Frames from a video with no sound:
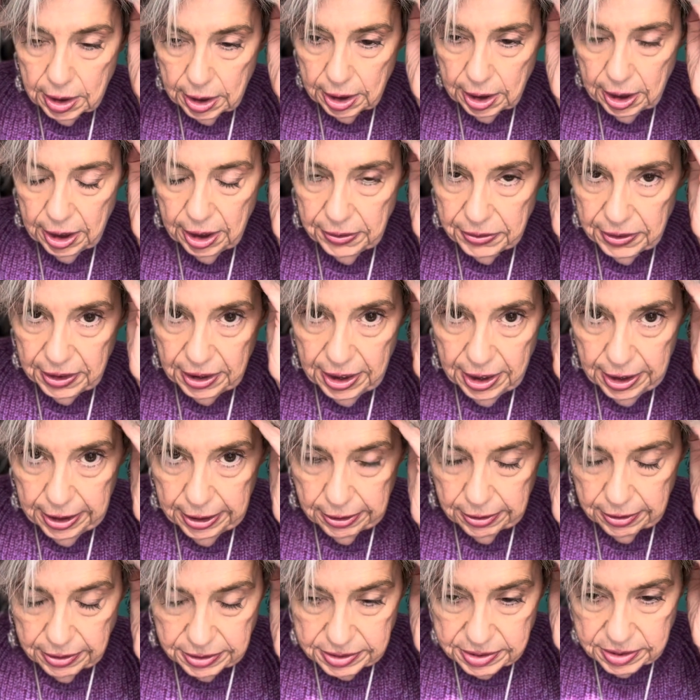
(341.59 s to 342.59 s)
on the
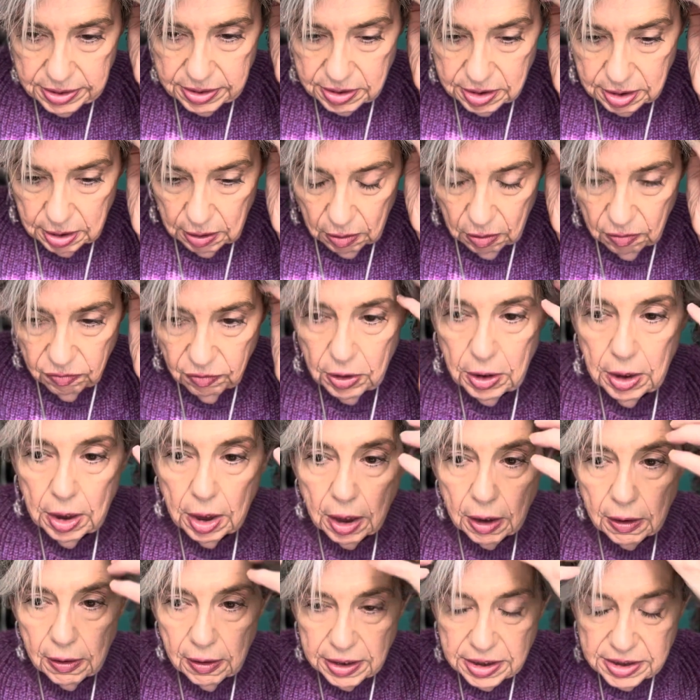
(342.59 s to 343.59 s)
hair itself
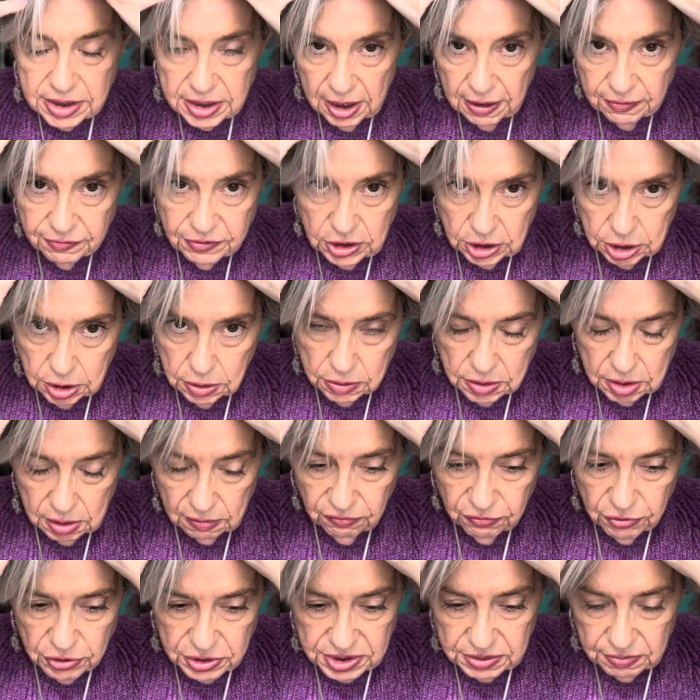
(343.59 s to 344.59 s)
unless I have to use it
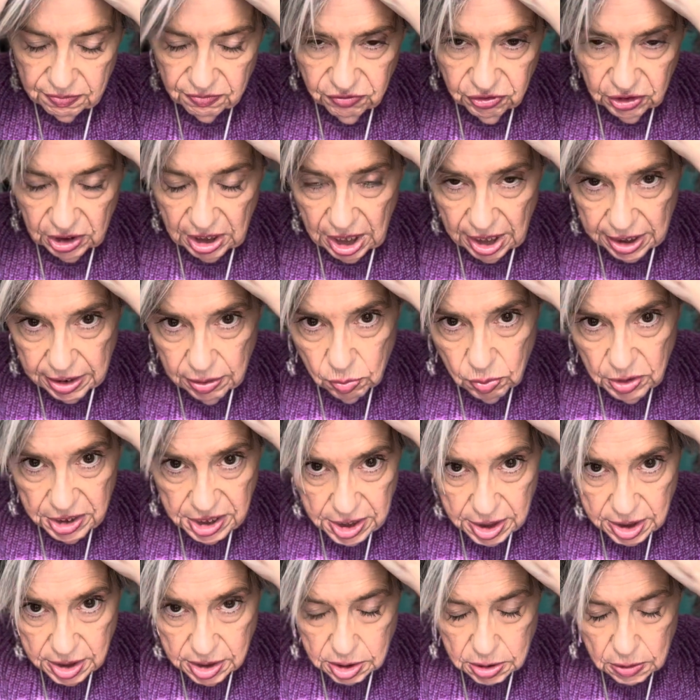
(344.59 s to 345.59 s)
for some
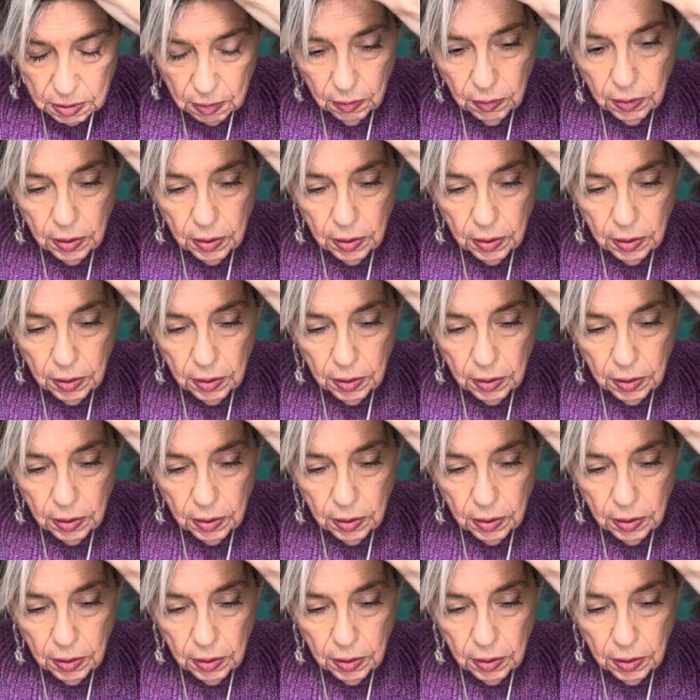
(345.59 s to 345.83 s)
flyaways